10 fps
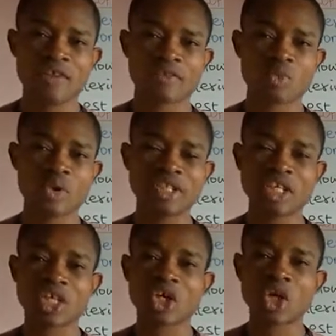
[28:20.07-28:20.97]
from which
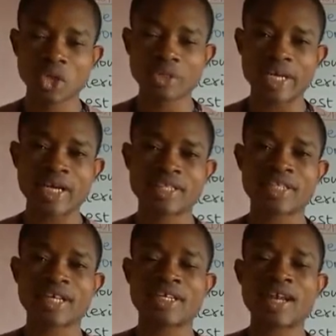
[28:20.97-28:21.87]
he concluded
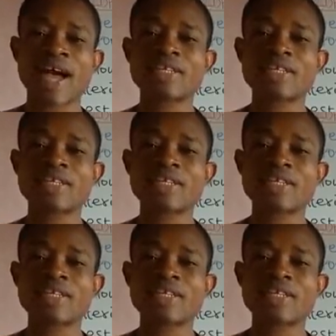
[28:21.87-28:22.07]
that an